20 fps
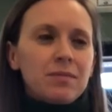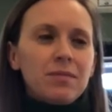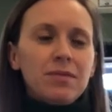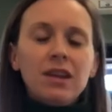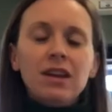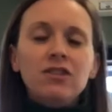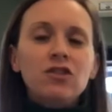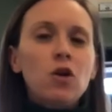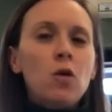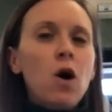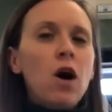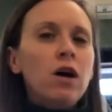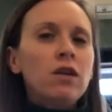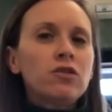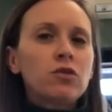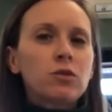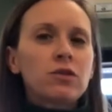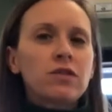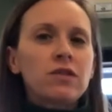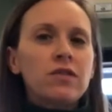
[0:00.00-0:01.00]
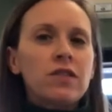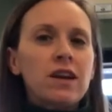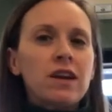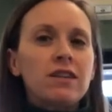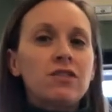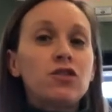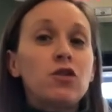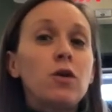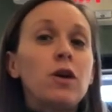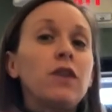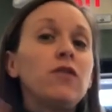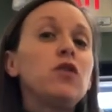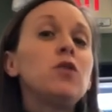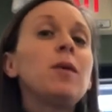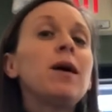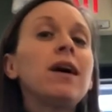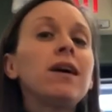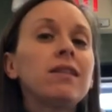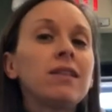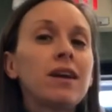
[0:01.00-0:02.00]
So all sorts of things. So if you
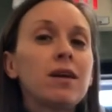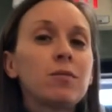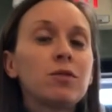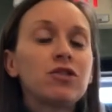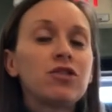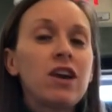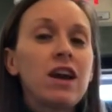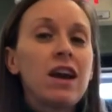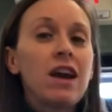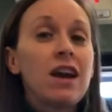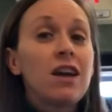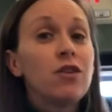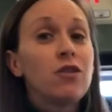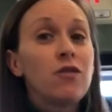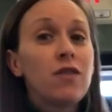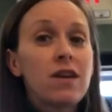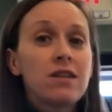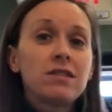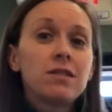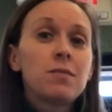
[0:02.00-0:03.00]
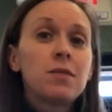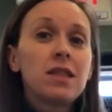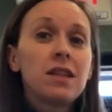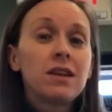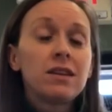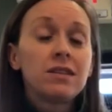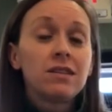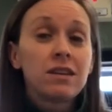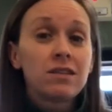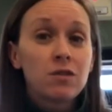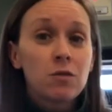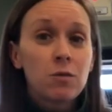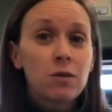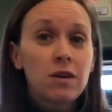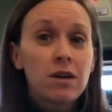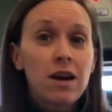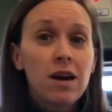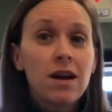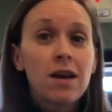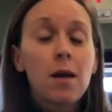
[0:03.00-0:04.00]
buy a Lampe Berger and you find something that it doesn't work
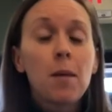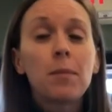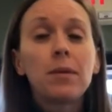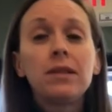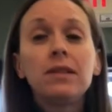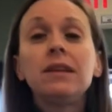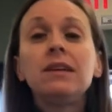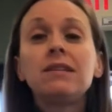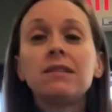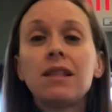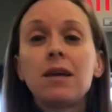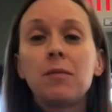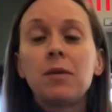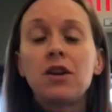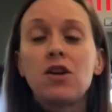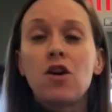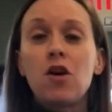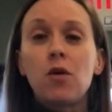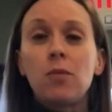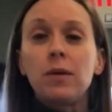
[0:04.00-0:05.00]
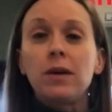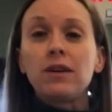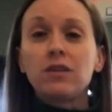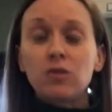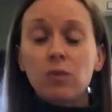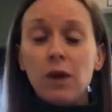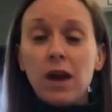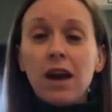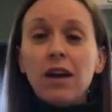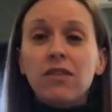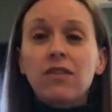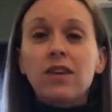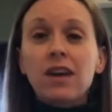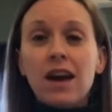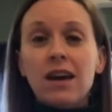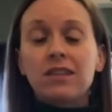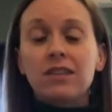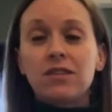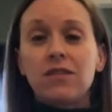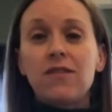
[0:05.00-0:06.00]
on, please let me know, because we have
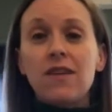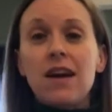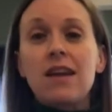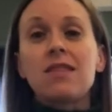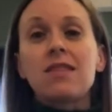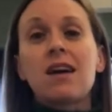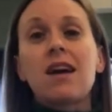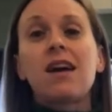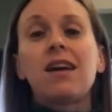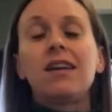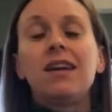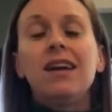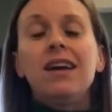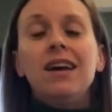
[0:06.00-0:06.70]
yet to find that.